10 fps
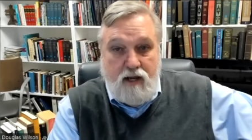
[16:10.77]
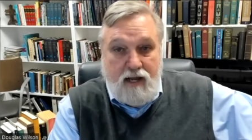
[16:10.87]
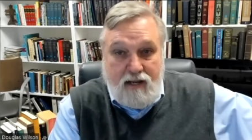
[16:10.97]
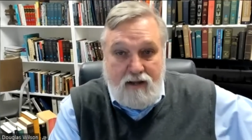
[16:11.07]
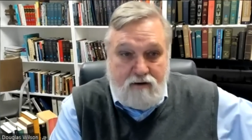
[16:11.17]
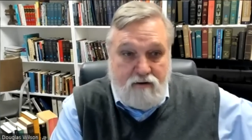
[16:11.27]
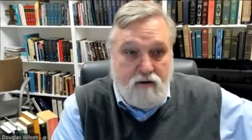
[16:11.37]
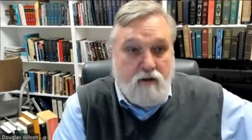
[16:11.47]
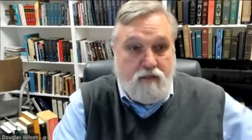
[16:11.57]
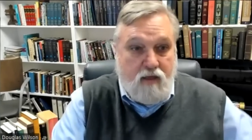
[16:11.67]
and
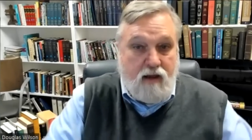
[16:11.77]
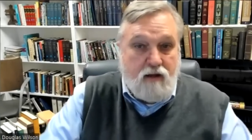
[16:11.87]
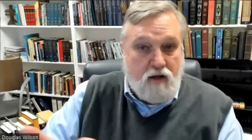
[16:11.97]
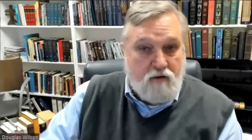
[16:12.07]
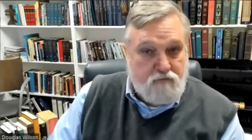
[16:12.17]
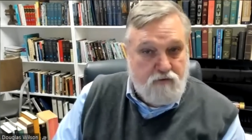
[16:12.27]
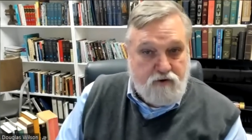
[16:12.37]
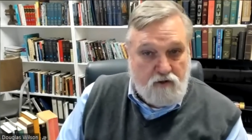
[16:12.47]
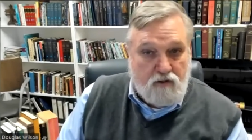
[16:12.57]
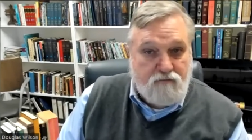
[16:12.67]
thank God for the
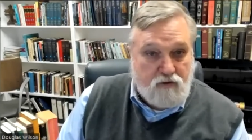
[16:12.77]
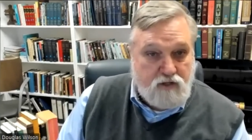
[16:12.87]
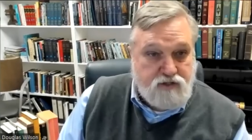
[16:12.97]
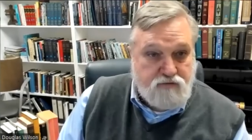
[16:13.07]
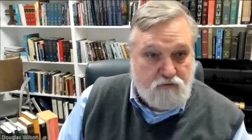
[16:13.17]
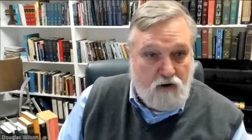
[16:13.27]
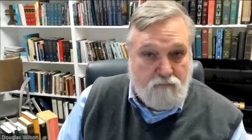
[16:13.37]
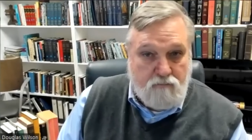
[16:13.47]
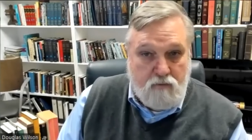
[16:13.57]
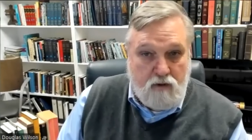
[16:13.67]
deliverance
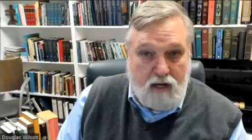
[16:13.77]
from